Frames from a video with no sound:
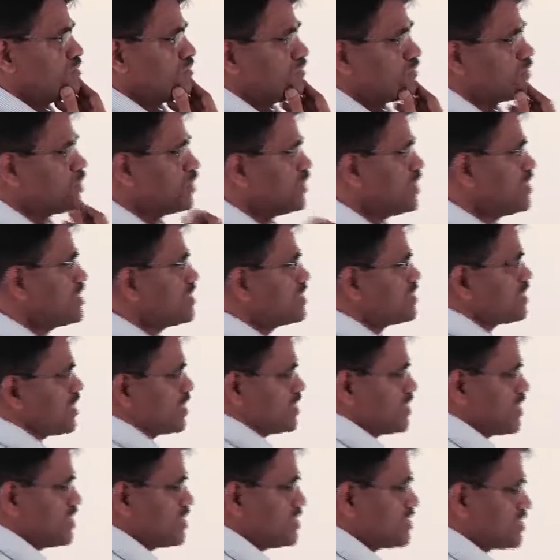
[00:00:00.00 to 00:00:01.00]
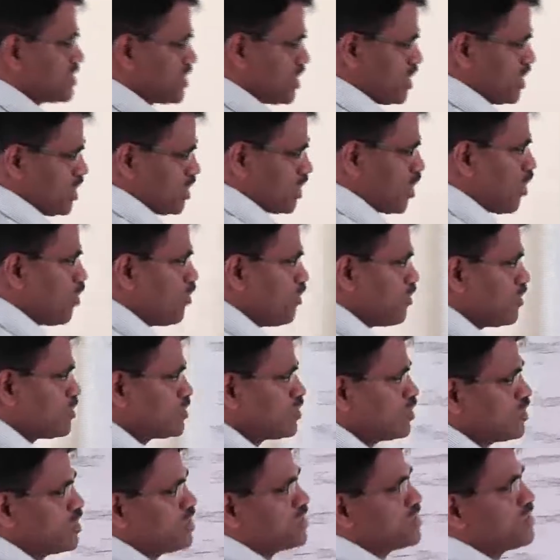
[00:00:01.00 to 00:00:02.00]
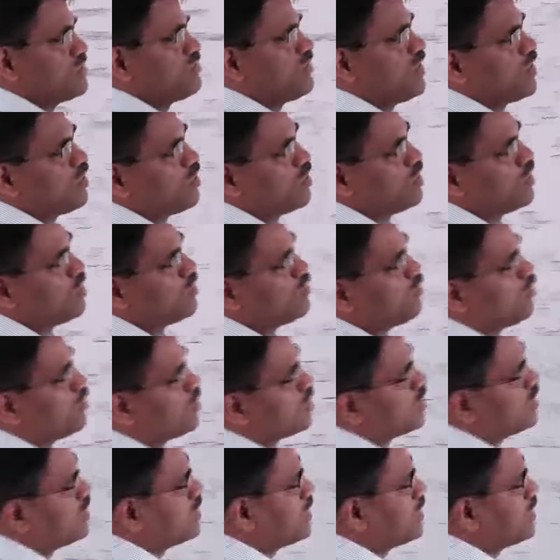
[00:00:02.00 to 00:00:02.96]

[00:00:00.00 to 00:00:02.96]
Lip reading: so this suggests, we're going to, the